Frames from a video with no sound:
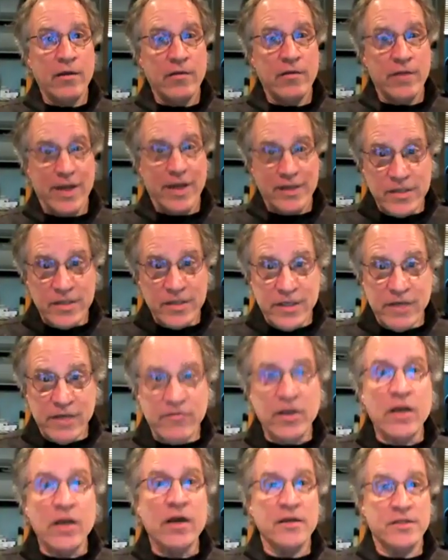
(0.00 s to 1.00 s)
that's
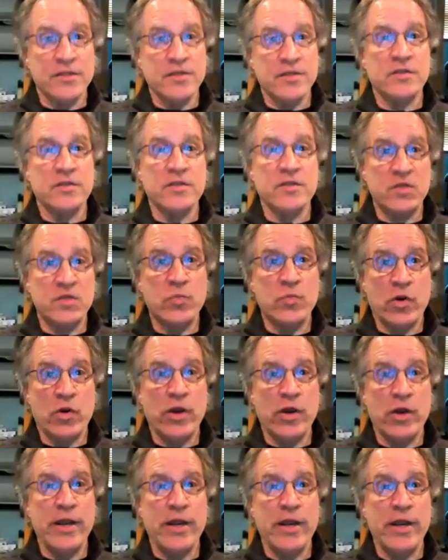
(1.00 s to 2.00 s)
giving us this
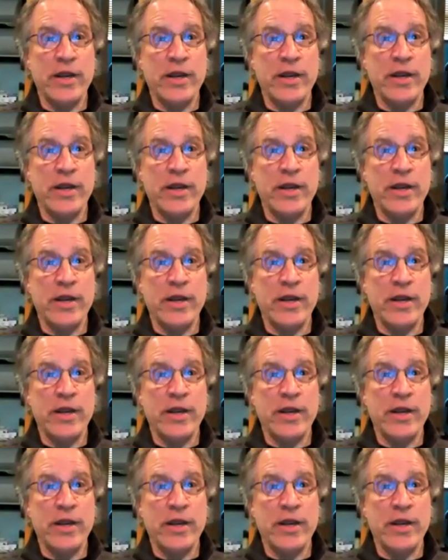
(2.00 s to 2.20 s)
experience